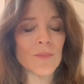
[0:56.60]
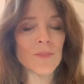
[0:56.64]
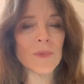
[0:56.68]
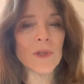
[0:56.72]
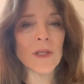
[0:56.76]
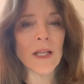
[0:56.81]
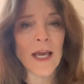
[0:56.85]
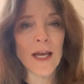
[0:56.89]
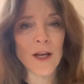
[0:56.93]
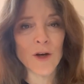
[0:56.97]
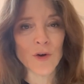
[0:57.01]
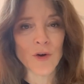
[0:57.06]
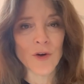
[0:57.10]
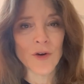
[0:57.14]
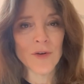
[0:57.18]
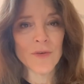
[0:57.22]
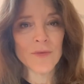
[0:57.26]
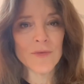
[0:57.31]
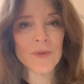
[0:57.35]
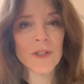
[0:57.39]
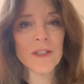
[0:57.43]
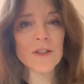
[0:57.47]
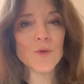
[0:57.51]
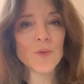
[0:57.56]

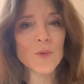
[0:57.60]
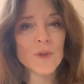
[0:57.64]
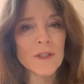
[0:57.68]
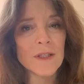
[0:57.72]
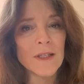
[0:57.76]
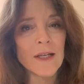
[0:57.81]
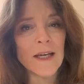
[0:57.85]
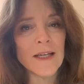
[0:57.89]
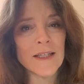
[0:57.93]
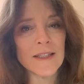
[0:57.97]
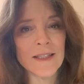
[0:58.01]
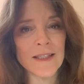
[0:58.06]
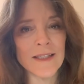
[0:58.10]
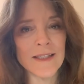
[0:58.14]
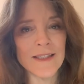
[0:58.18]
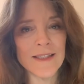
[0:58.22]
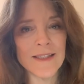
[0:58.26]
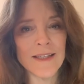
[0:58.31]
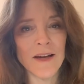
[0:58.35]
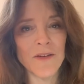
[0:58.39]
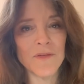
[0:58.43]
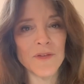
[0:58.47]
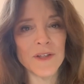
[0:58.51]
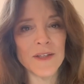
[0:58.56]
later, this was in
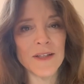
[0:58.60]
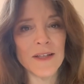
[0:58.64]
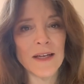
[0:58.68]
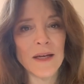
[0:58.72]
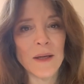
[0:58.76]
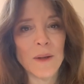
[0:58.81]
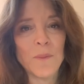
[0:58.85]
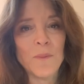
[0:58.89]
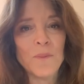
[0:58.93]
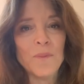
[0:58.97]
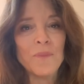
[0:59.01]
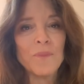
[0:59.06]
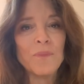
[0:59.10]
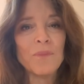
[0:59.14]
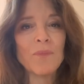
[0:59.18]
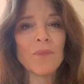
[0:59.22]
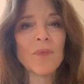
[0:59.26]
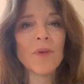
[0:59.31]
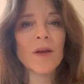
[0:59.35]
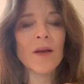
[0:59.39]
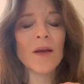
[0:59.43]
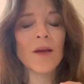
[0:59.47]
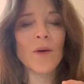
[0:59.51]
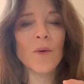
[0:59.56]
1870,
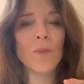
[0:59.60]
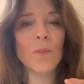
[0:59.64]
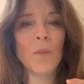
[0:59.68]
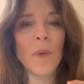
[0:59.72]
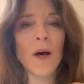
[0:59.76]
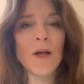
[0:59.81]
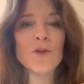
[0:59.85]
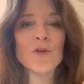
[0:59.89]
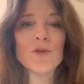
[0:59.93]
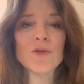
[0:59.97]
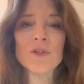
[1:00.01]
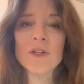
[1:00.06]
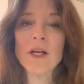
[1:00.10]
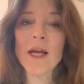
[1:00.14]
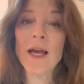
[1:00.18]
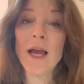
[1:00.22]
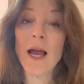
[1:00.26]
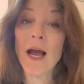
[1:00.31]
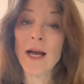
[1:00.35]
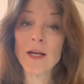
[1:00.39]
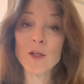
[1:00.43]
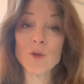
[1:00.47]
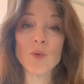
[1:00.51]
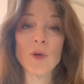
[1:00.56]
Mother's Day
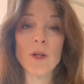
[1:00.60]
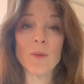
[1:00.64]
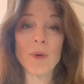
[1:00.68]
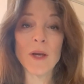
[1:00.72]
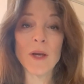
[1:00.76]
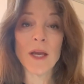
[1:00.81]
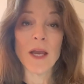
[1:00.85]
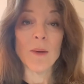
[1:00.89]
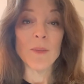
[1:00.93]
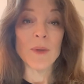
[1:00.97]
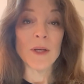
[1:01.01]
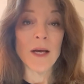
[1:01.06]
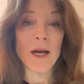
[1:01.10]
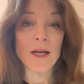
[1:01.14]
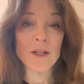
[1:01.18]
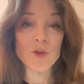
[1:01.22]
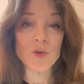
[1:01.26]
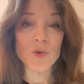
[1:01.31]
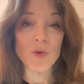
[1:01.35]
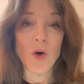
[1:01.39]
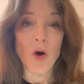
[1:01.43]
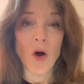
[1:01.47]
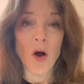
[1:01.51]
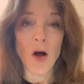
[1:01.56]
actually became a
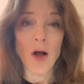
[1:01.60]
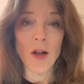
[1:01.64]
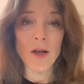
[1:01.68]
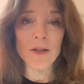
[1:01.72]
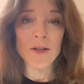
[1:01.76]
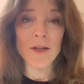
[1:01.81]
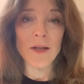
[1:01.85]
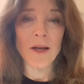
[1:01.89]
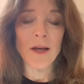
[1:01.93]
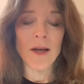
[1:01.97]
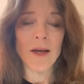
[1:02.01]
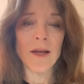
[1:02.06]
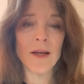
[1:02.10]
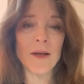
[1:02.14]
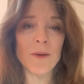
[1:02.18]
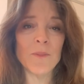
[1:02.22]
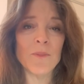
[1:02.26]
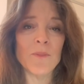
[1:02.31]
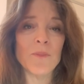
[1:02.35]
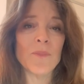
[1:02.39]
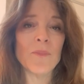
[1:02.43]
national holiday